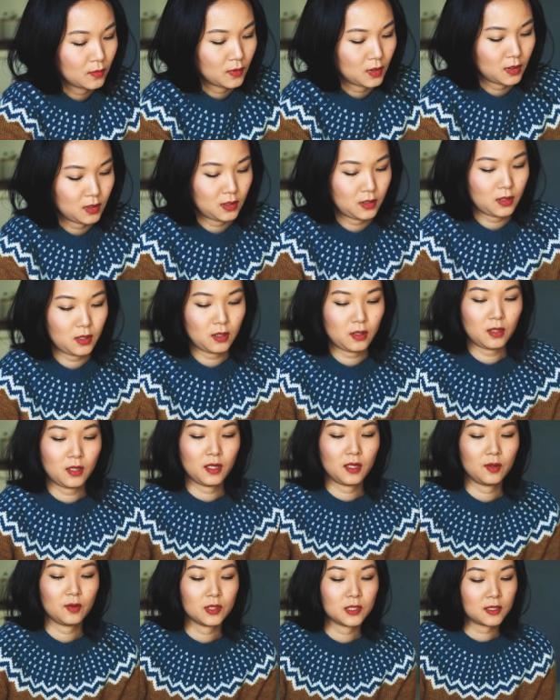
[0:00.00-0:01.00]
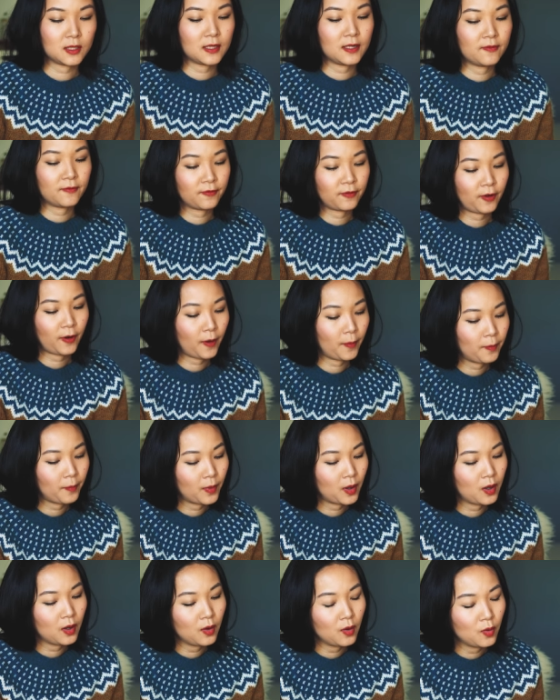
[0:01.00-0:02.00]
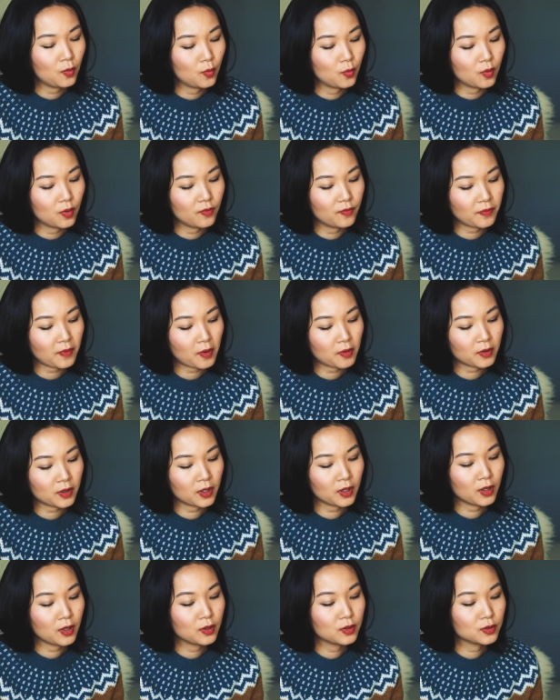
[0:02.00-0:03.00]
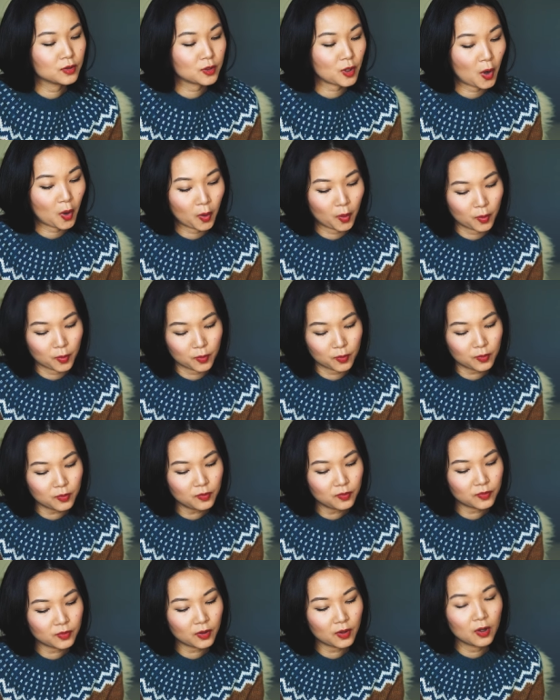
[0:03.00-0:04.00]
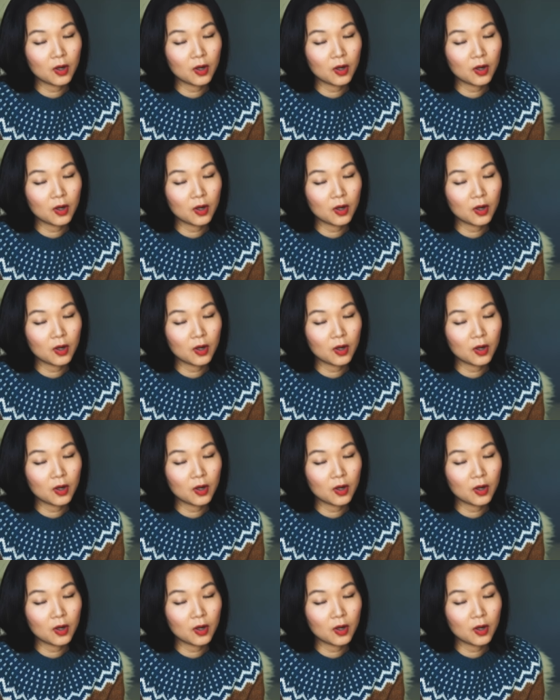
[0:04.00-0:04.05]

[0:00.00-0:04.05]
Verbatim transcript: let's see, it was knit from Woolfolk Tov,